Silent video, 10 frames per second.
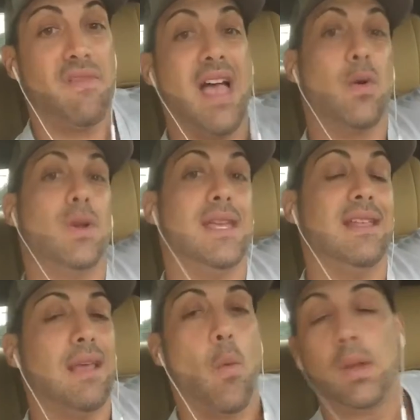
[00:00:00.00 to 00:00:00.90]
equity in it,
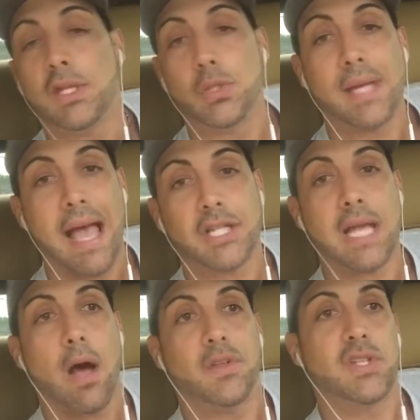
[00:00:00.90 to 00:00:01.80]
they won't let you cash out.